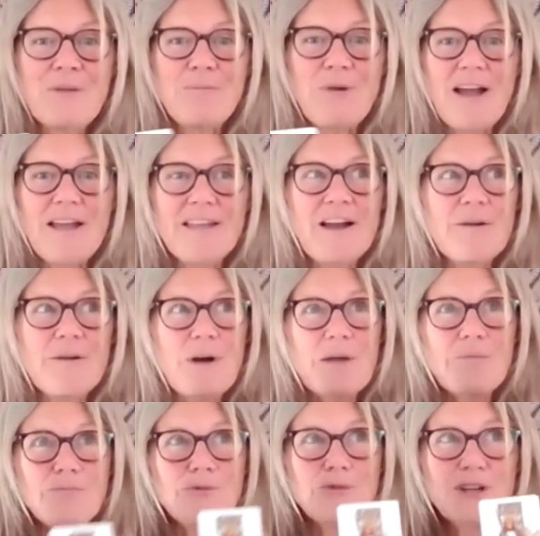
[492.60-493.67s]
By
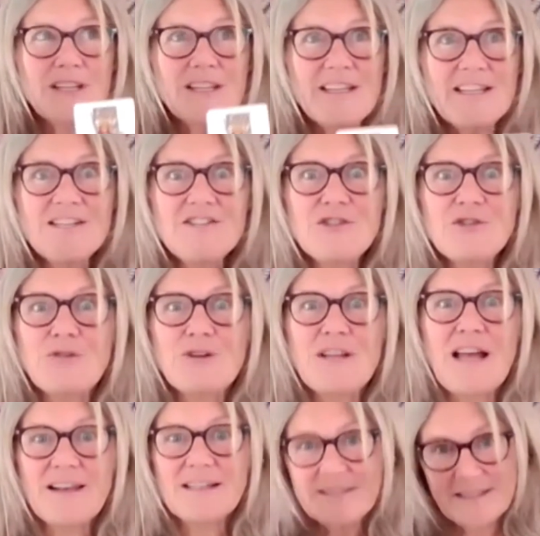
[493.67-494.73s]
bringing into
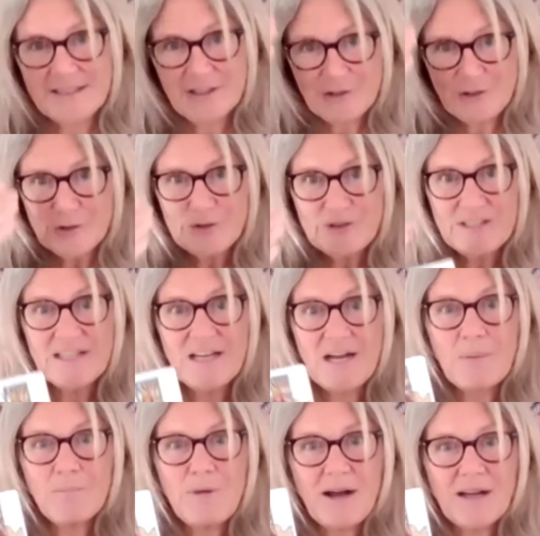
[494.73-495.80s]
reality, using
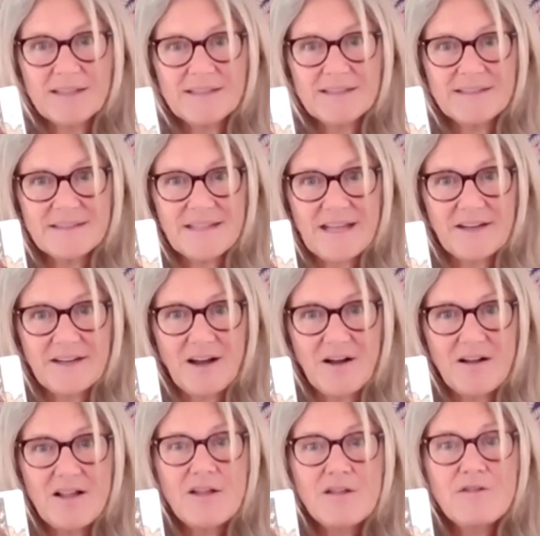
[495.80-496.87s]
our minds and our
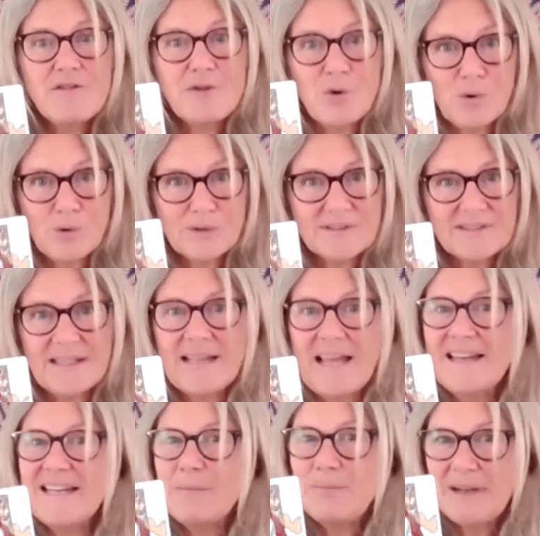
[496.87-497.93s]
thoughts and
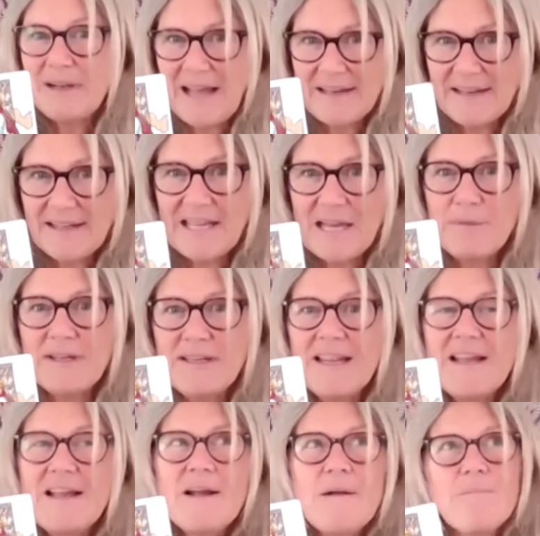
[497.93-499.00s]
any planning. I mean,
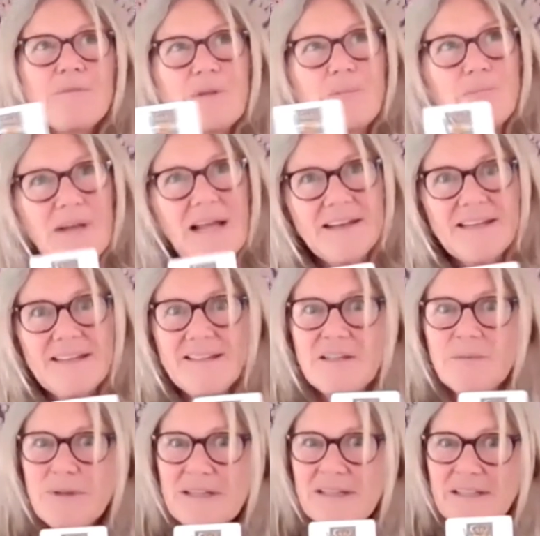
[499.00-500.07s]
planning
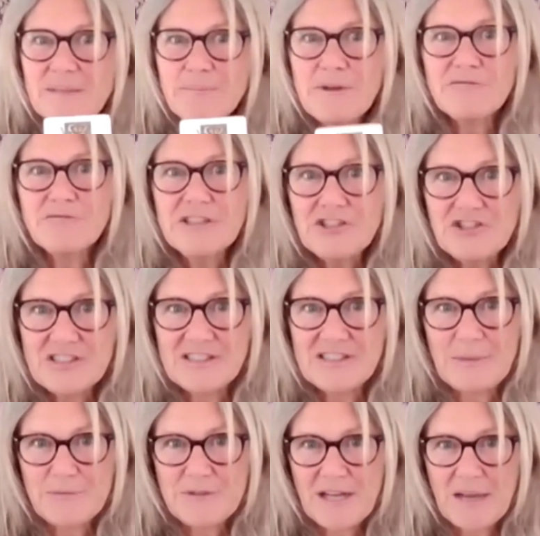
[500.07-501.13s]
can be a little bit rigid
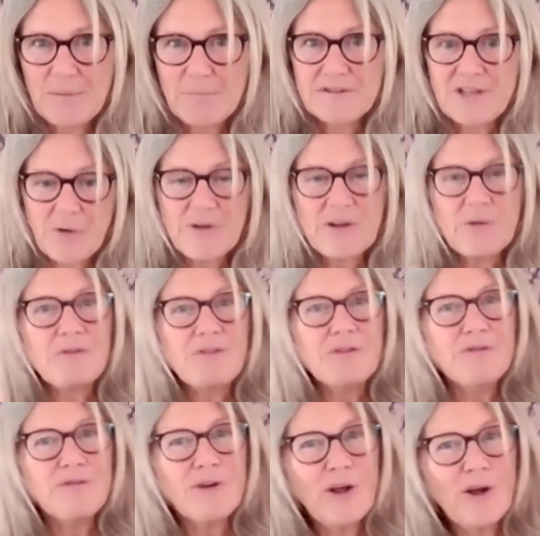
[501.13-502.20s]
sometimes, going with the
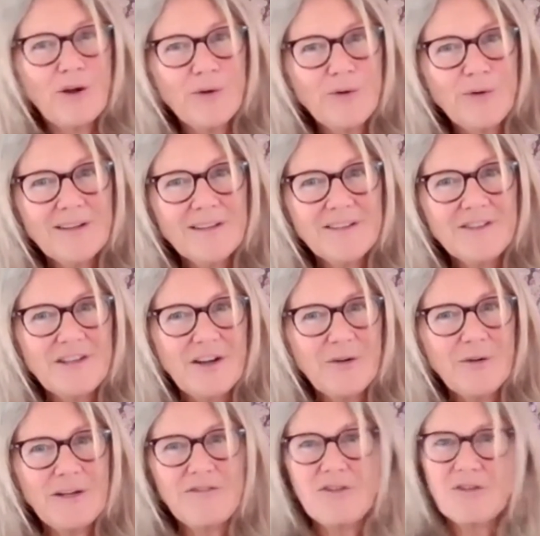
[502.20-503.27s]
flow, you know,
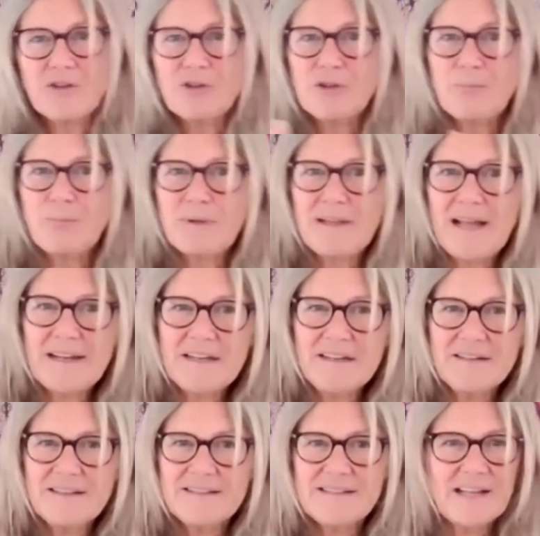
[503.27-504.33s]
if you're a good planner,
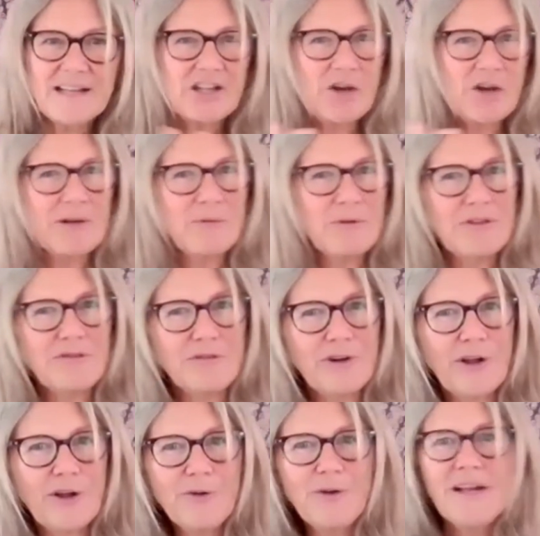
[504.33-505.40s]
is that going with the
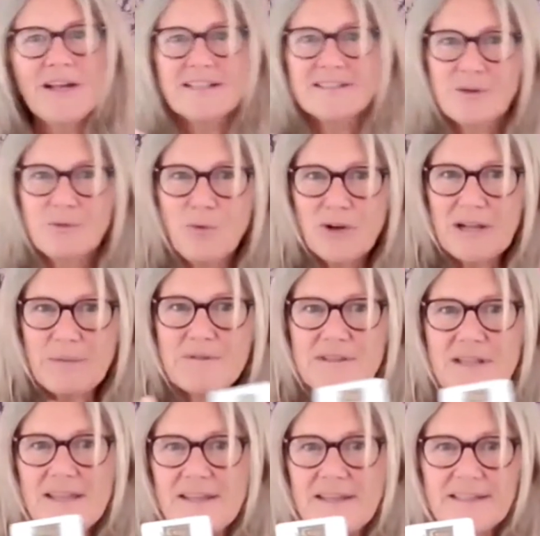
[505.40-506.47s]
flow? So what I'm
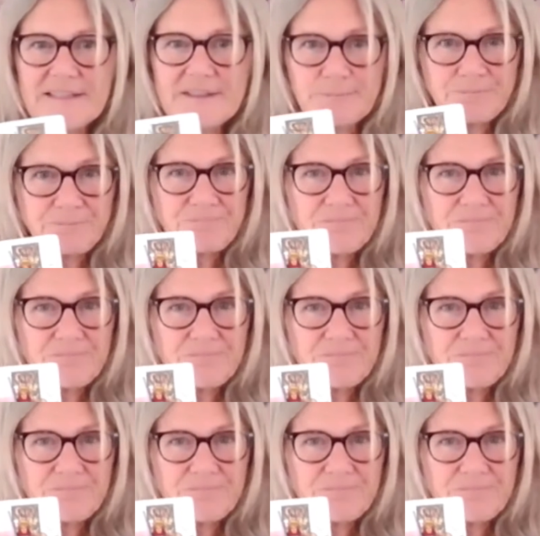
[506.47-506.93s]
saying is,